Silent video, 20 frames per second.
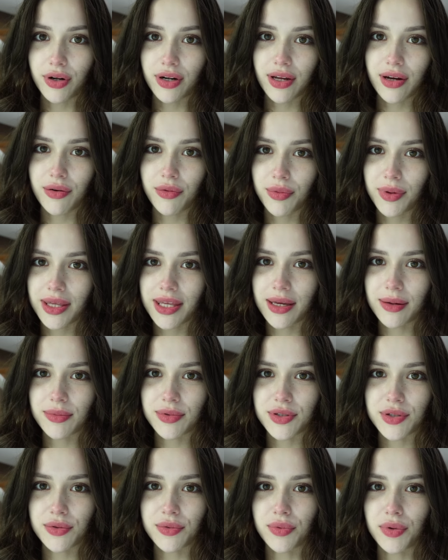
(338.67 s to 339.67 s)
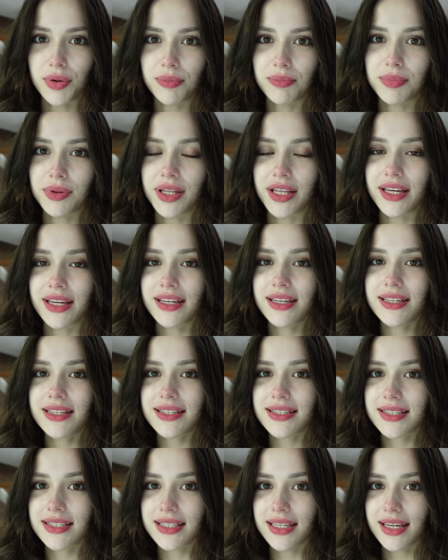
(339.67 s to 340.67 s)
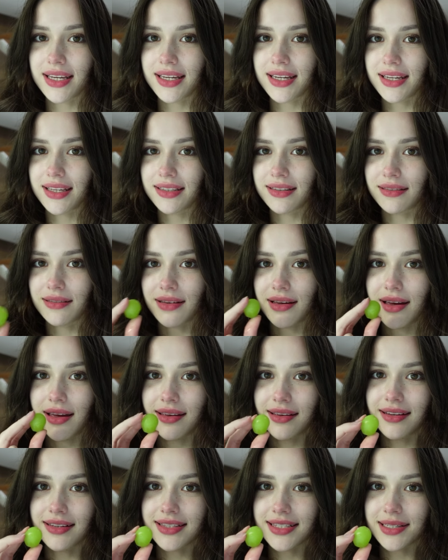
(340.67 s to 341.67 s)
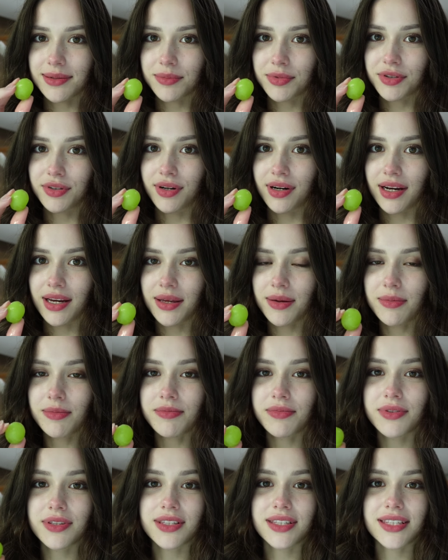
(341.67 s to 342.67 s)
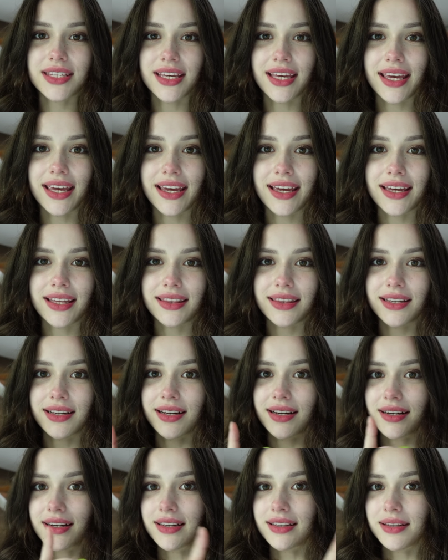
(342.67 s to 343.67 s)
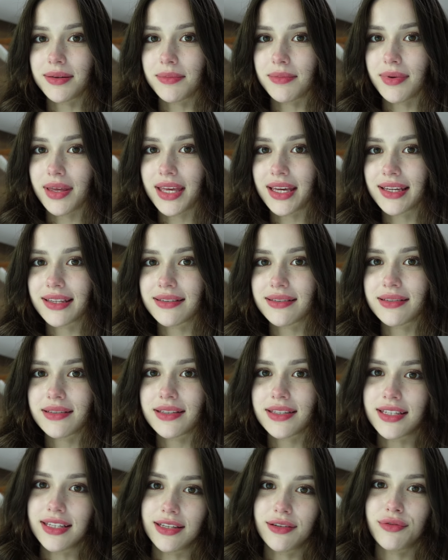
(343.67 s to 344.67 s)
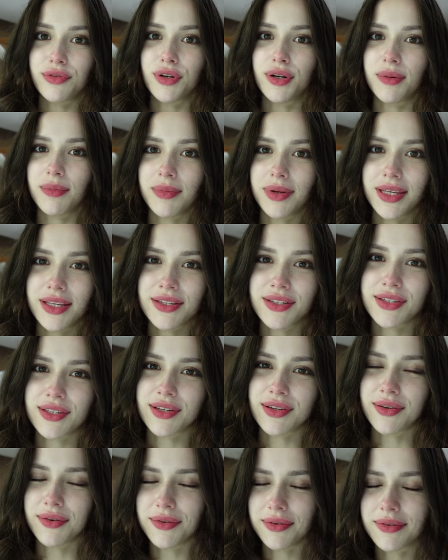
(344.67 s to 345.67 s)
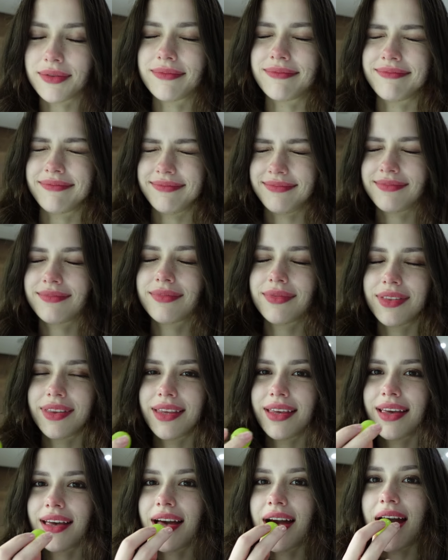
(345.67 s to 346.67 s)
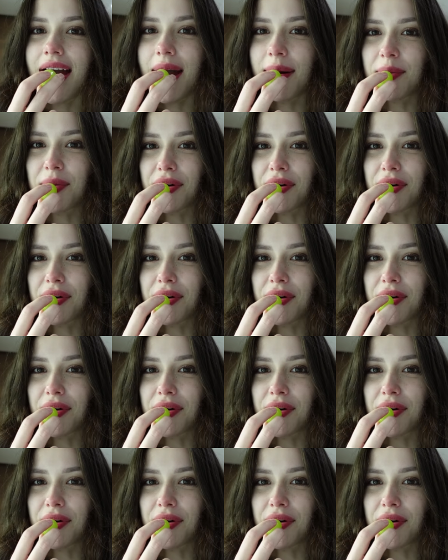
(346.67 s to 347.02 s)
now we came to a warm place and I got some grapes and they're gonna make tea for me, so I'm